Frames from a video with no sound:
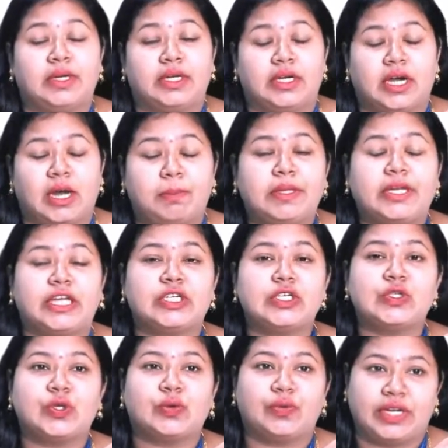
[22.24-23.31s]
applications of
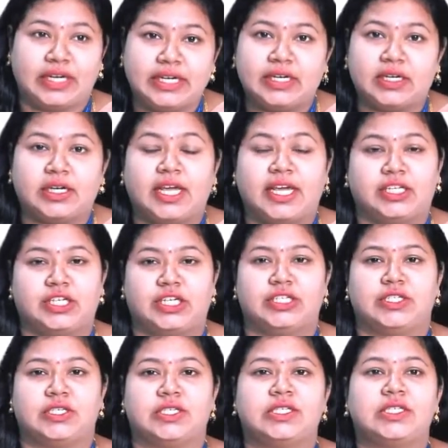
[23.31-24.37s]
heat
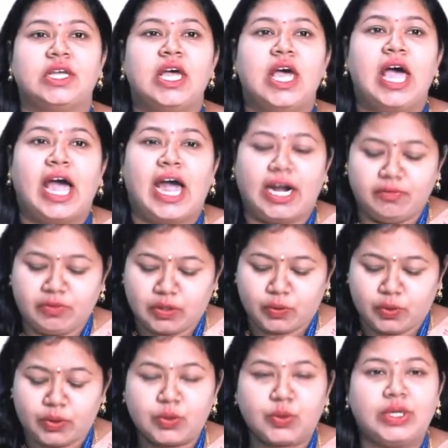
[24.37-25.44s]
exchangers. And we are going to
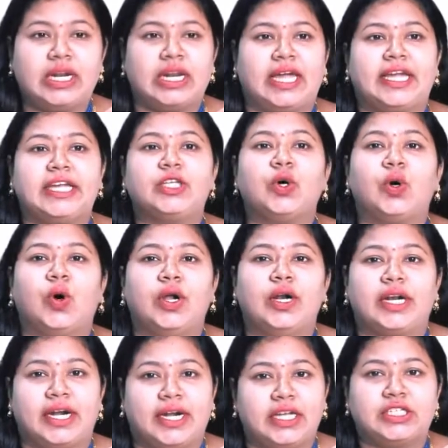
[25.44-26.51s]
throw a light on
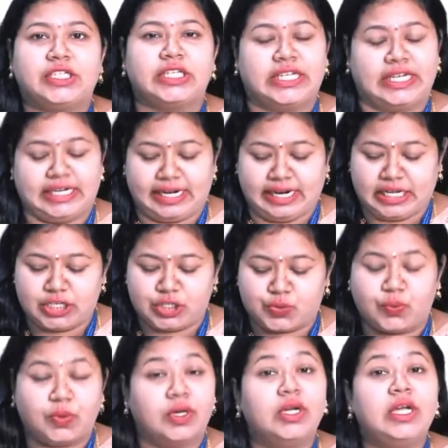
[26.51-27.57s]
radiation heat transfer.
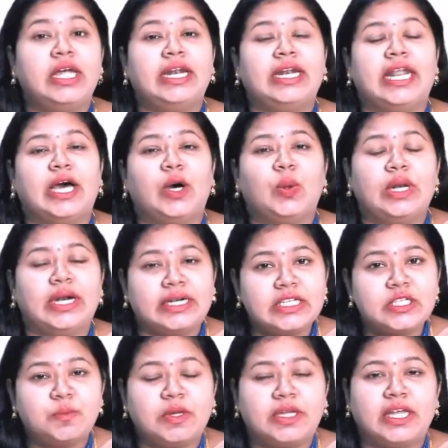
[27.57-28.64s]
Now let us
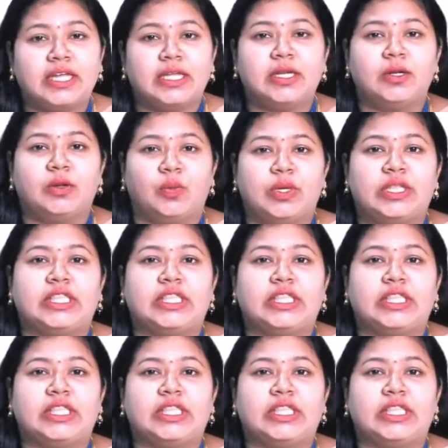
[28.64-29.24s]
begin with the